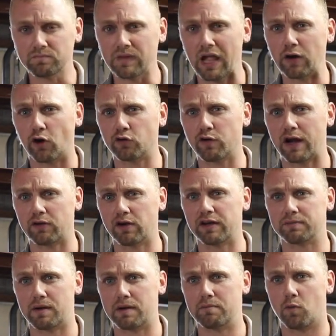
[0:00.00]
And our tractor
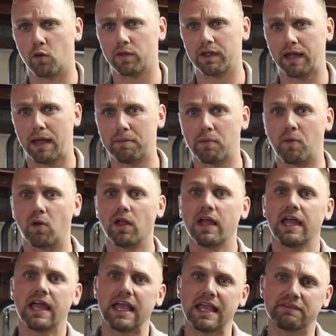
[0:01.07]
has been more than capable,
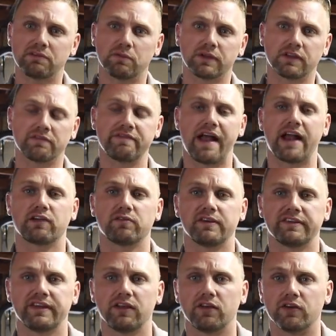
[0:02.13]
even with the factory
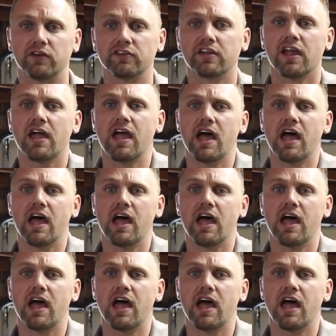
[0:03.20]
cylinders,